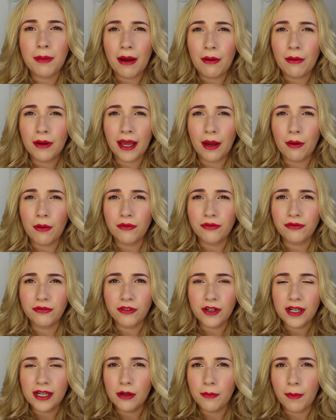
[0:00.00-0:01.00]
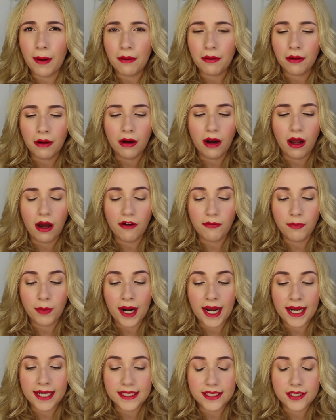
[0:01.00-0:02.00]
buy one get one free or buy one get one half
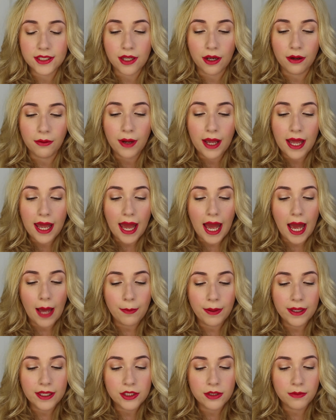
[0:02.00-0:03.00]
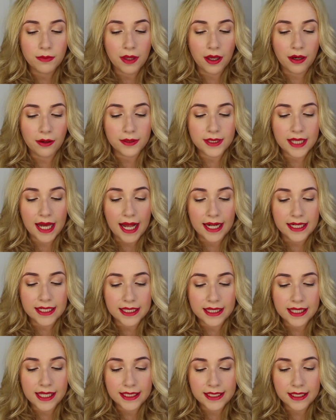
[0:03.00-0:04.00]
price, so I picked up those,
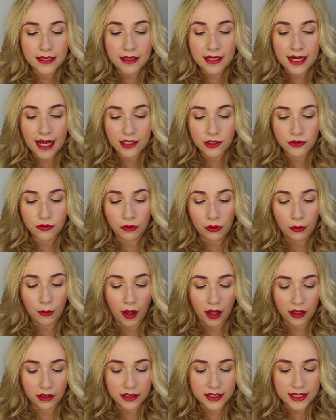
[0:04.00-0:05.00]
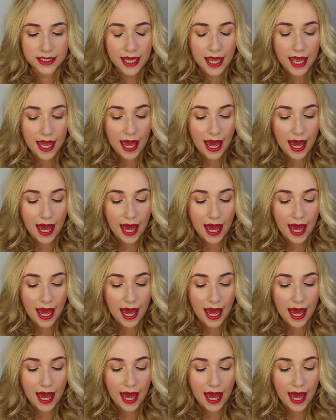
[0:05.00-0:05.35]
and these are the natural ones,